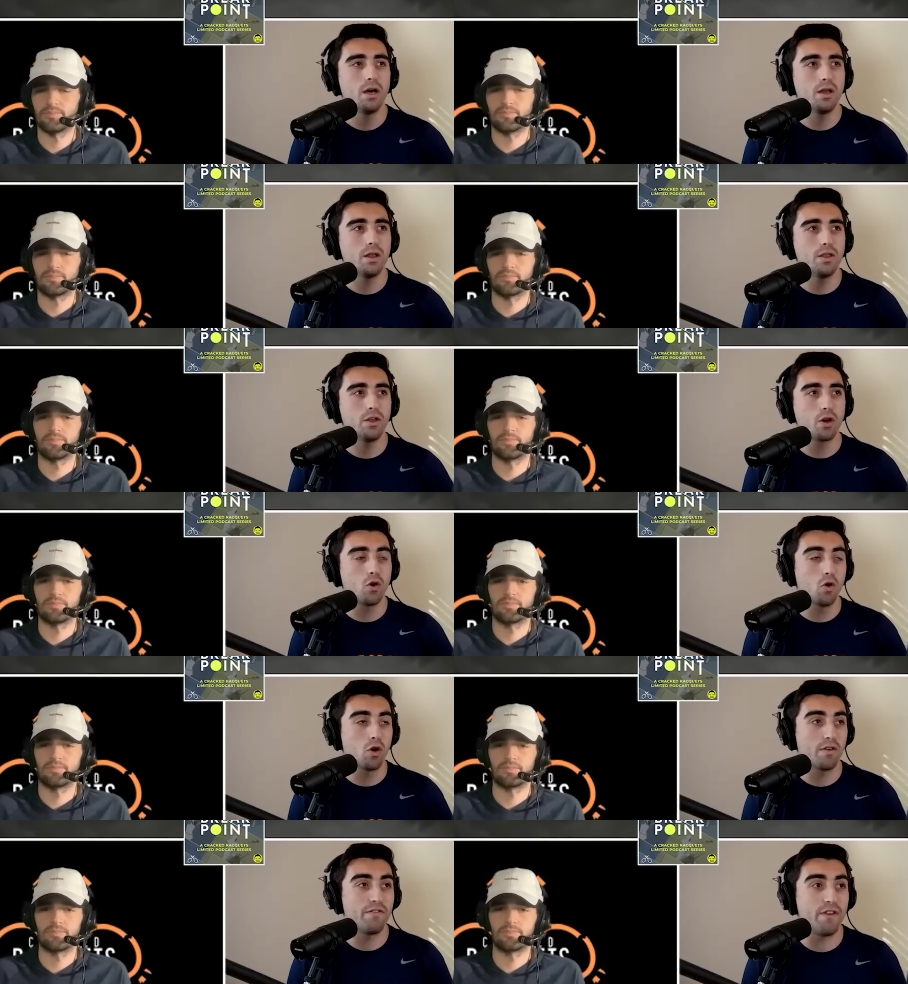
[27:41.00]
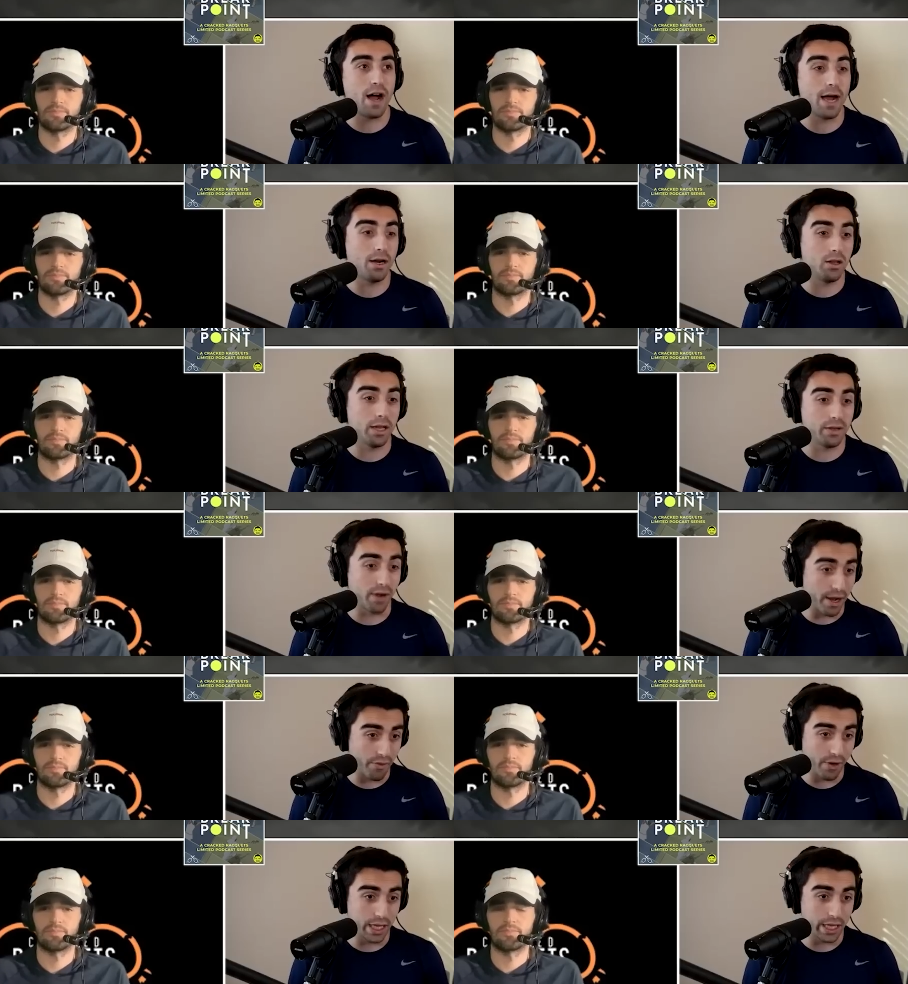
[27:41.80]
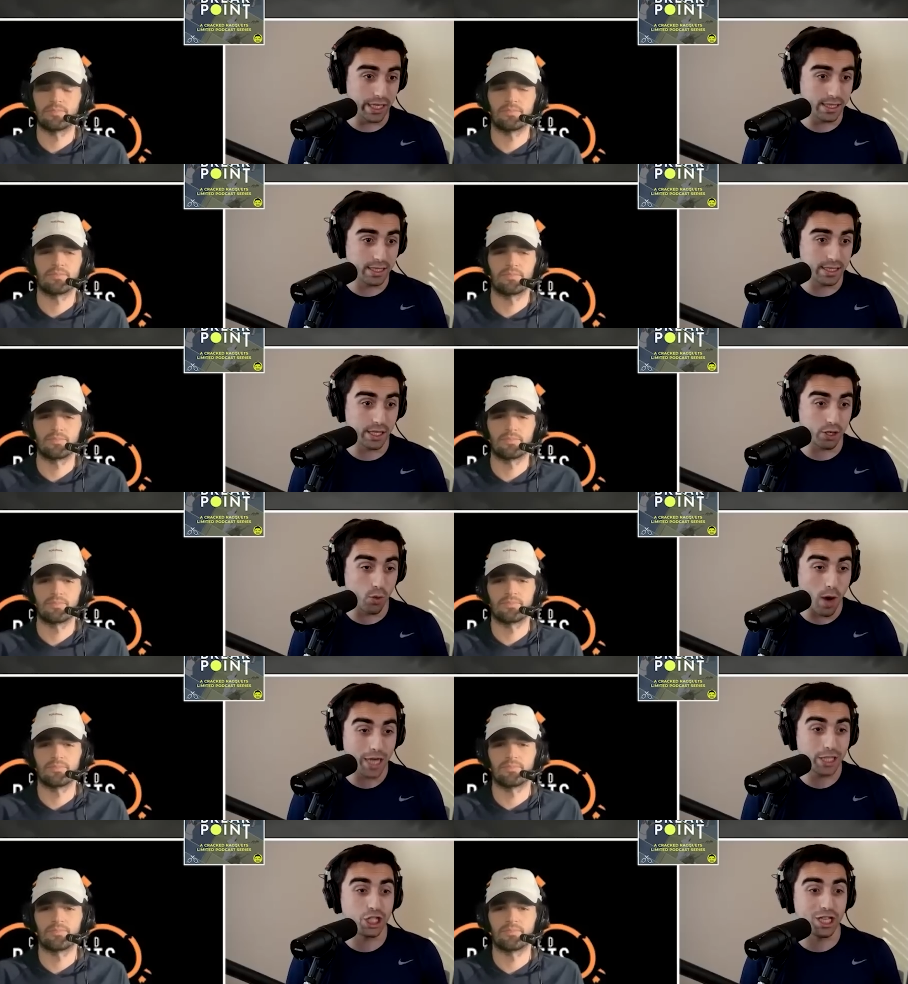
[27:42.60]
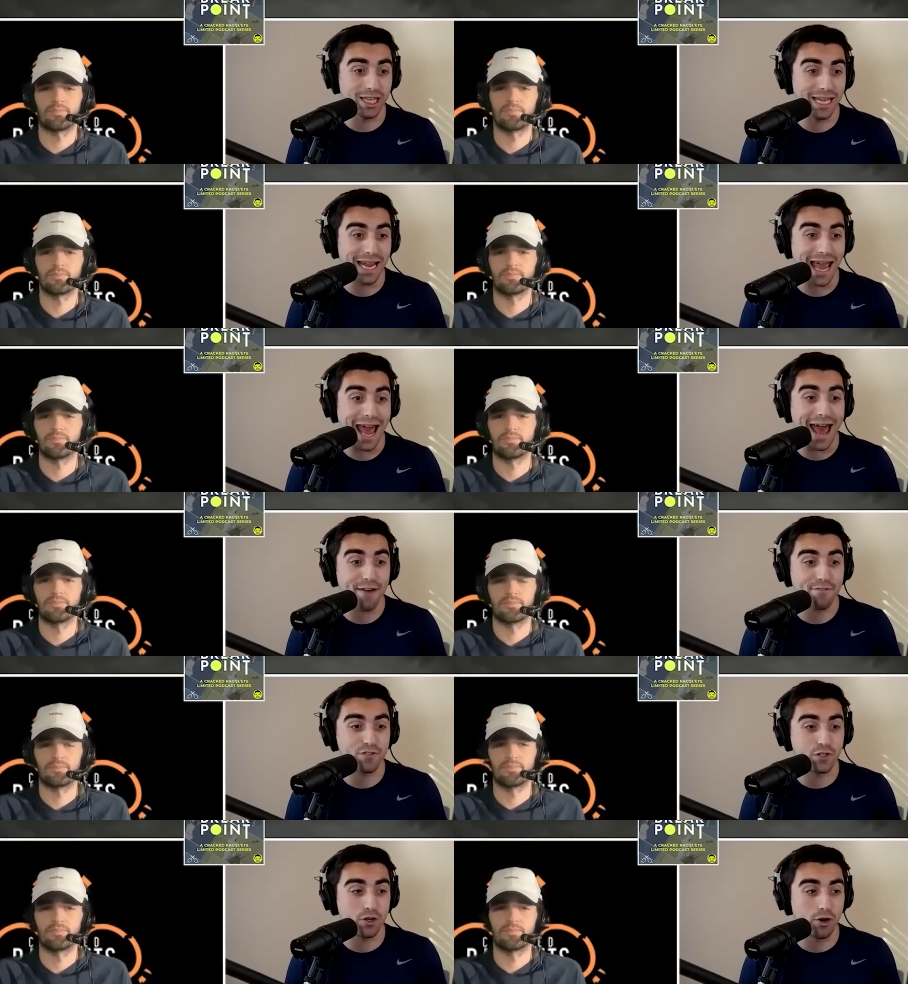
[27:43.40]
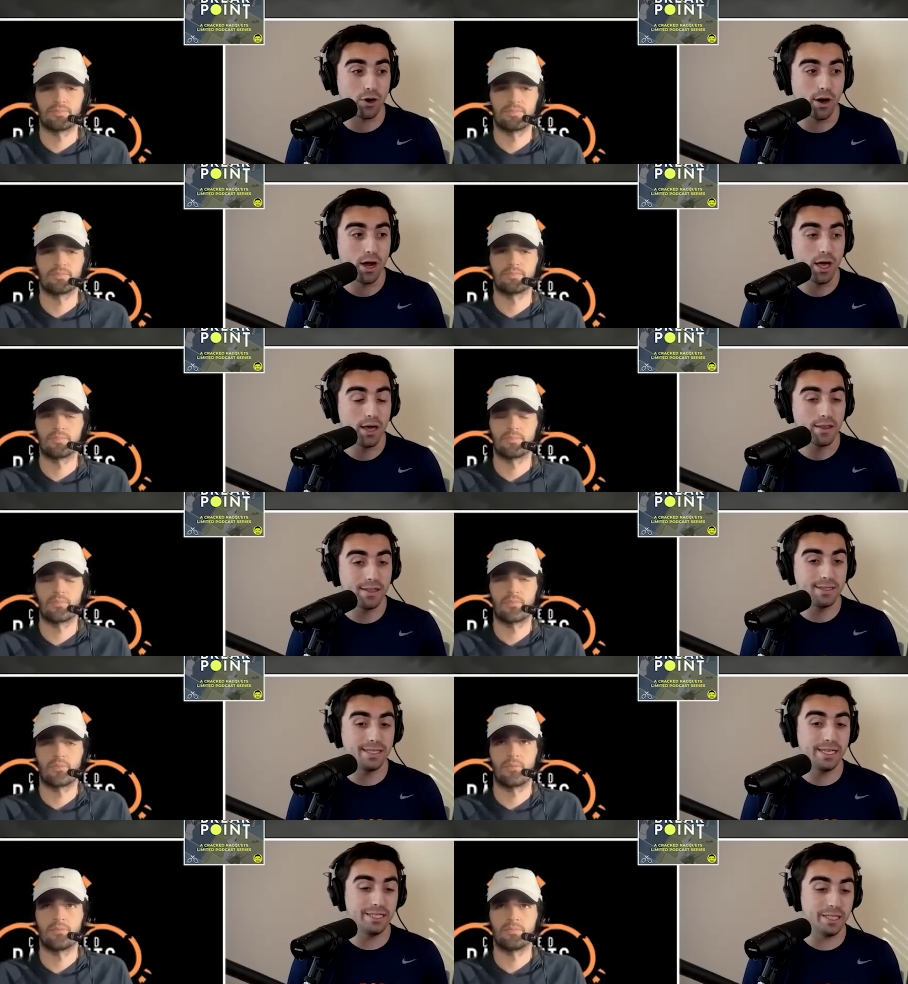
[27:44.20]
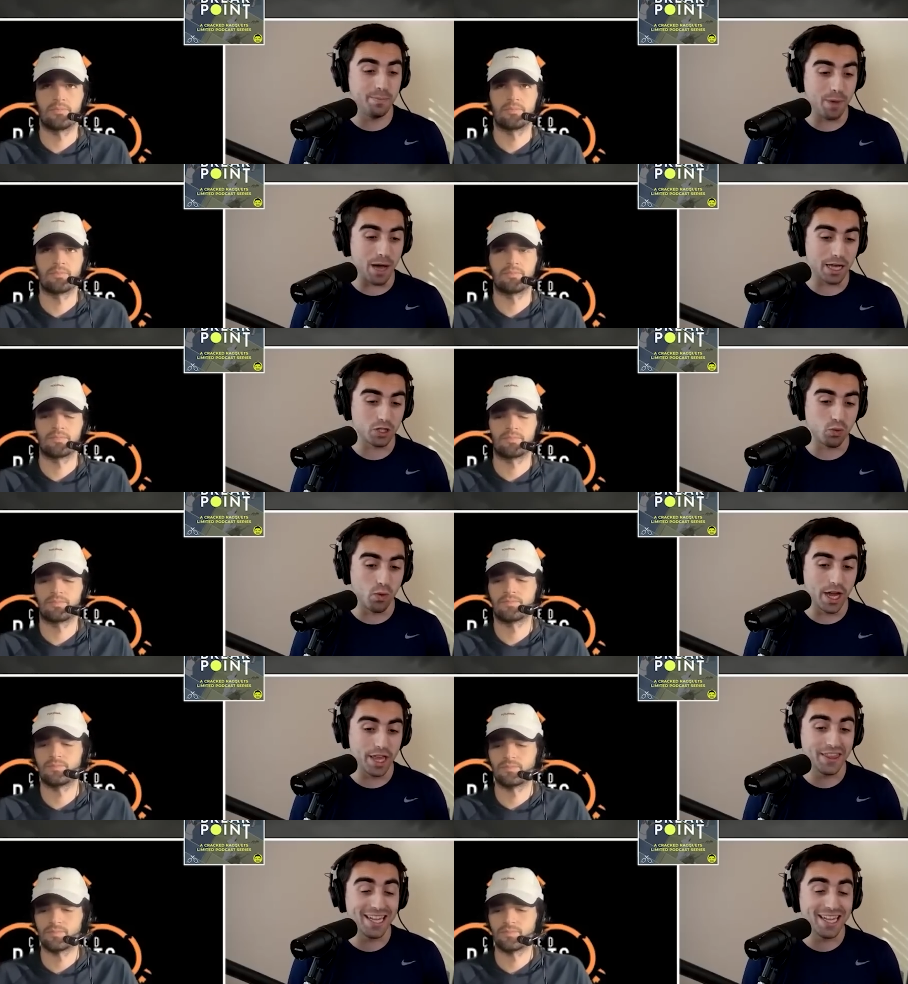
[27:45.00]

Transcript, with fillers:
Speaker 1: the quarterfinal and, and really sequentially after the Tsitsipas win.